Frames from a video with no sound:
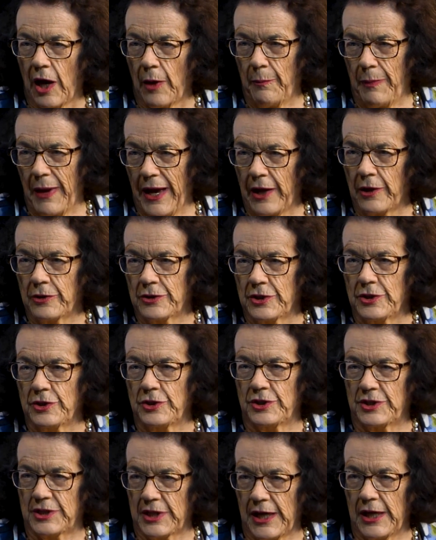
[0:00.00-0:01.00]
about
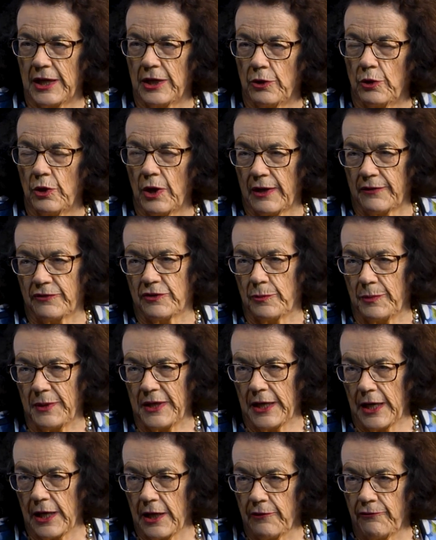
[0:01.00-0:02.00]
it, saying you have to
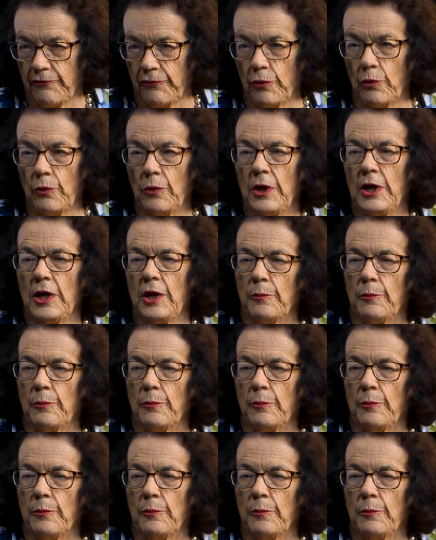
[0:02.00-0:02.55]
be careful.